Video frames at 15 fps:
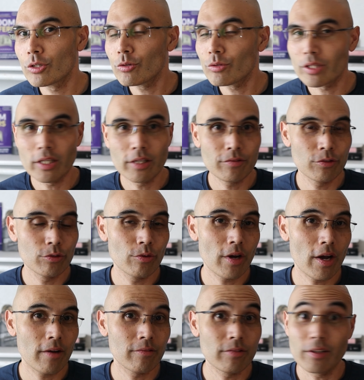know that if you
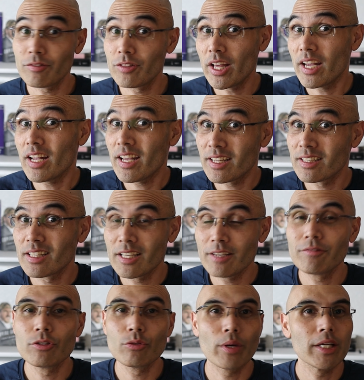have, if they can give
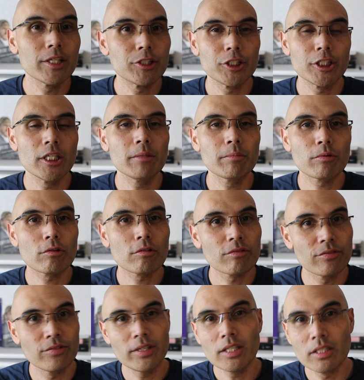you a cheaper
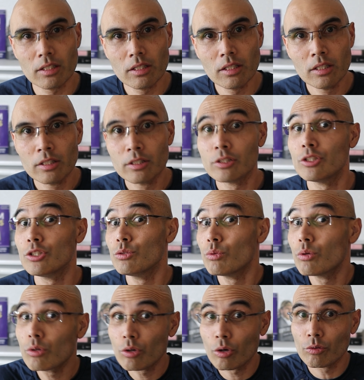fill, you
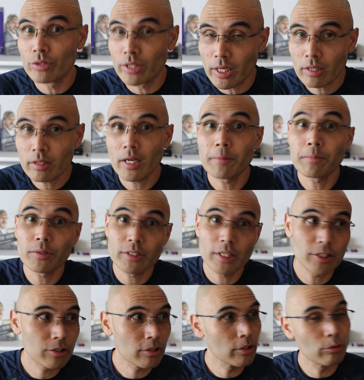will go there and
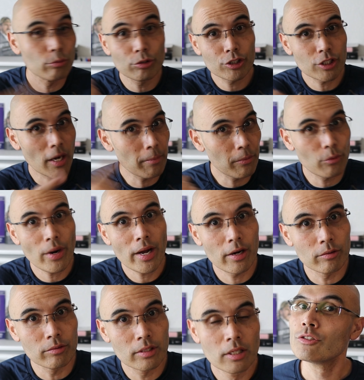potentially you will shop
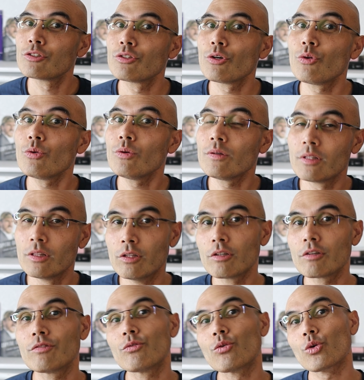around. So
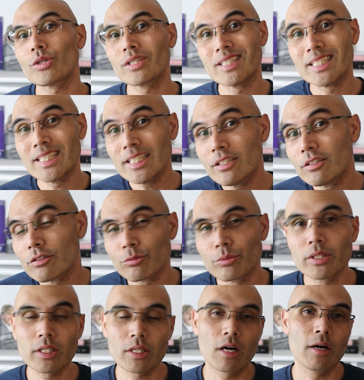look for deals when
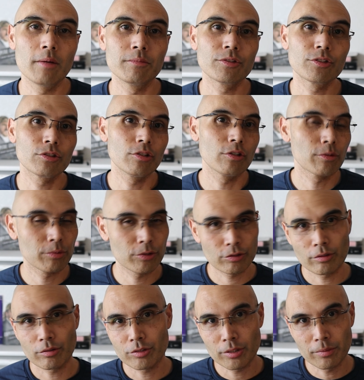it comes to your
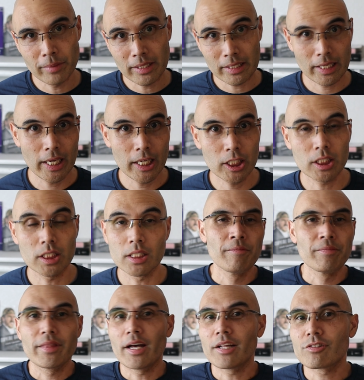prescription medication.
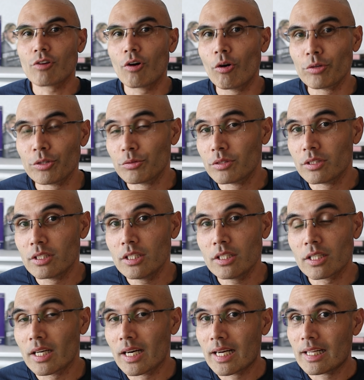That's all you would need,
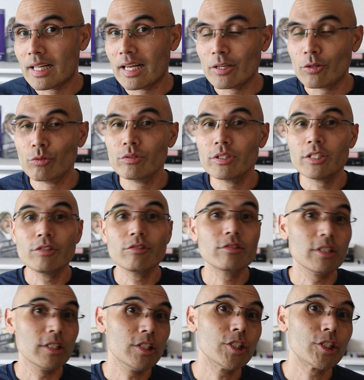and only use
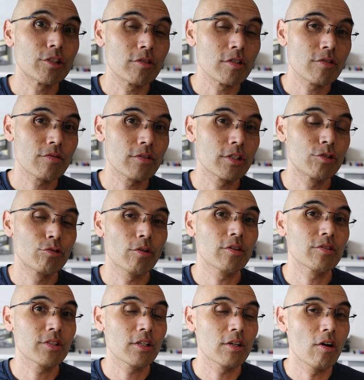the insurance for the
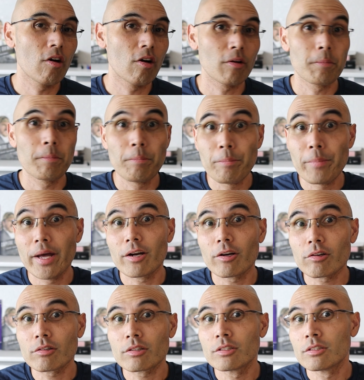drugs that are
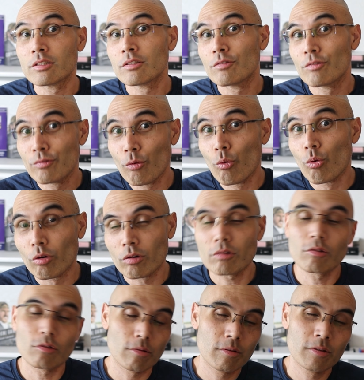better for,
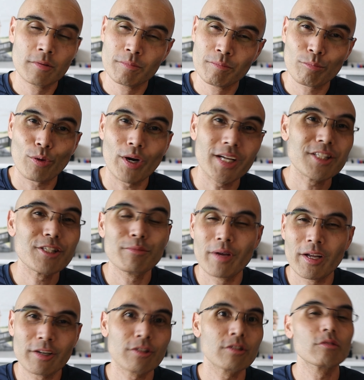or priced
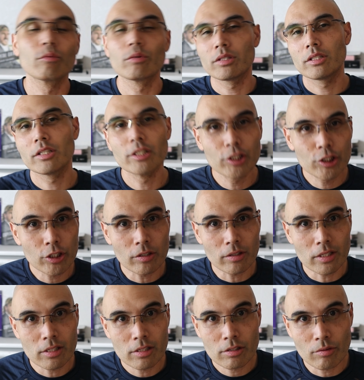better with the
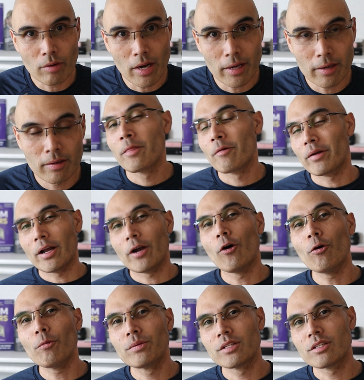insurance, right? All right, I
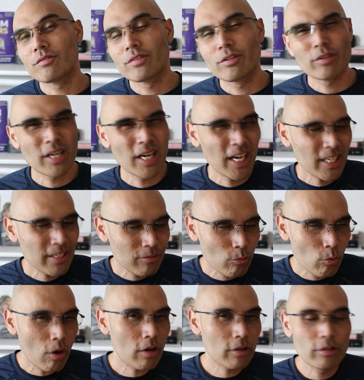hope this video kind of
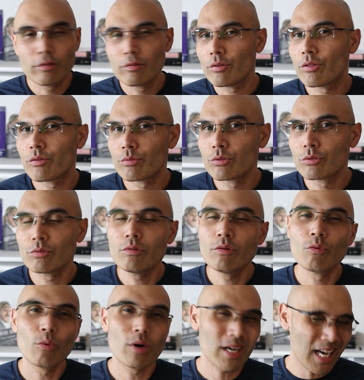walked you through
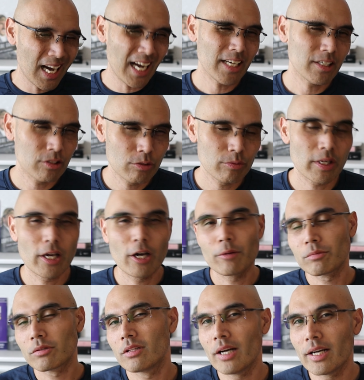what I do when I
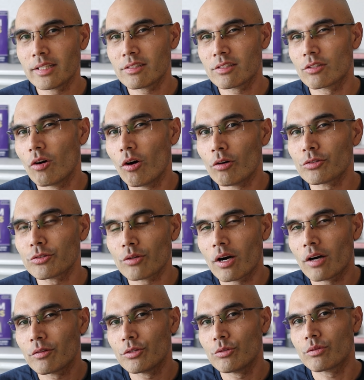help clients, and also
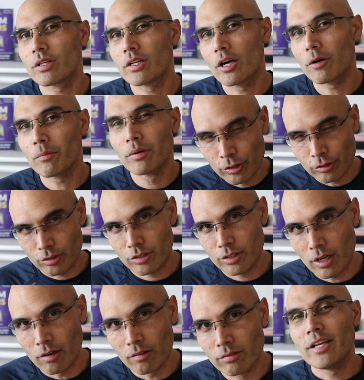how you can help
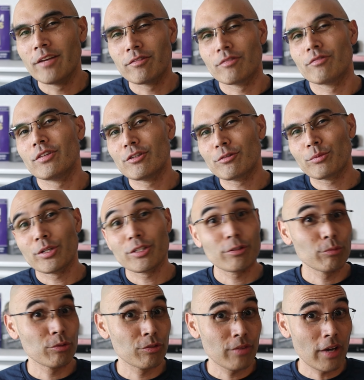yourself. If the
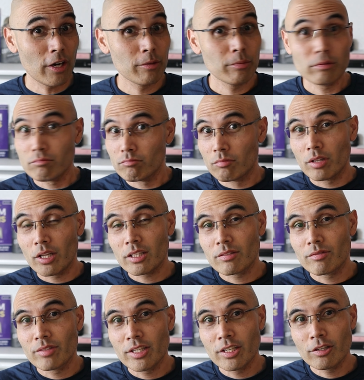information was valuable, like the
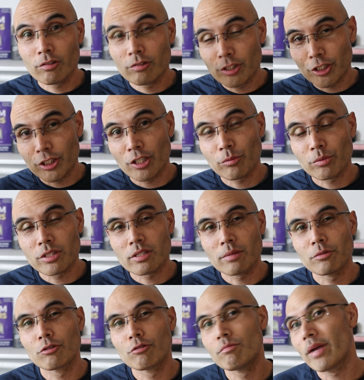video, share it with
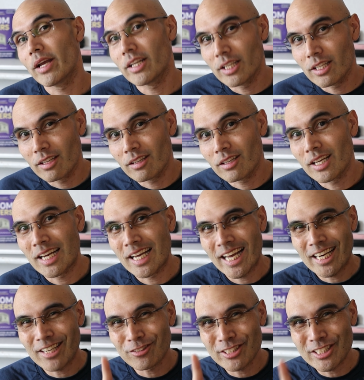someone who may need it,
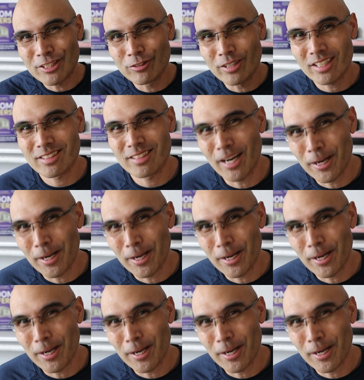and I'll see you next